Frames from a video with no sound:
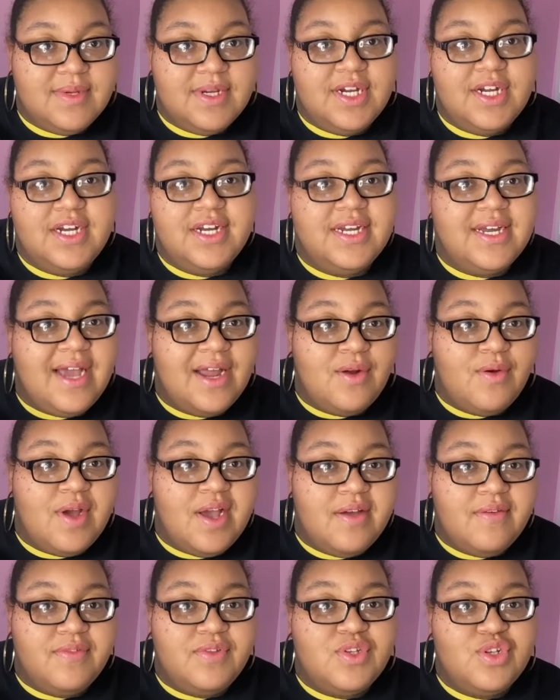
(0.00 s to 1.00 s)
where I don't
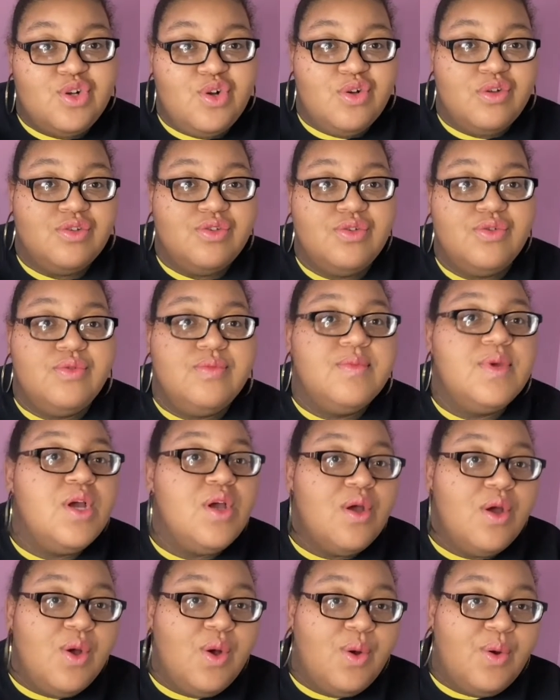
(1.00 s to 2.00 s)
have to go on Zoom
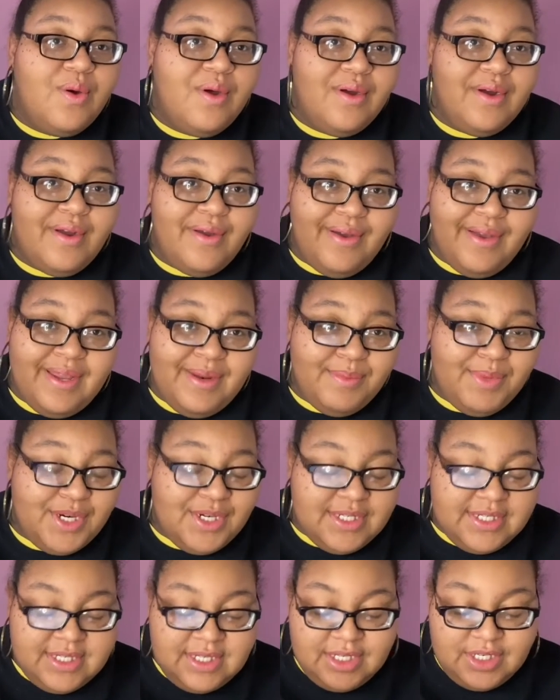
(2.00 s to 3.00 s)
or in
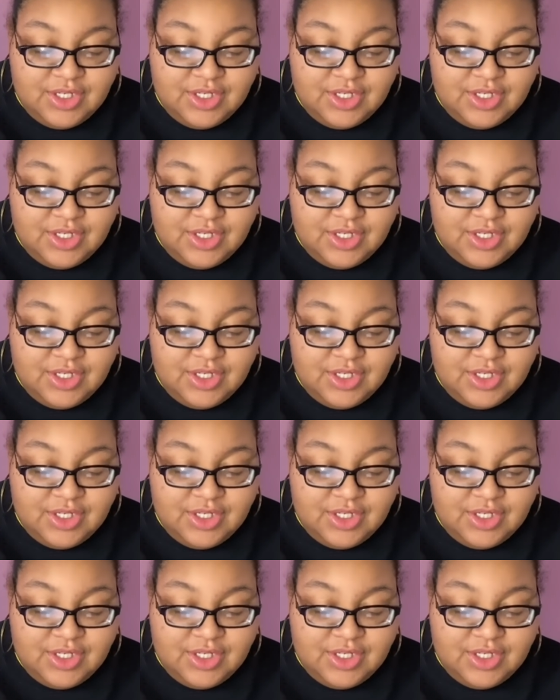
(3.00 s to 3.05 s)
person.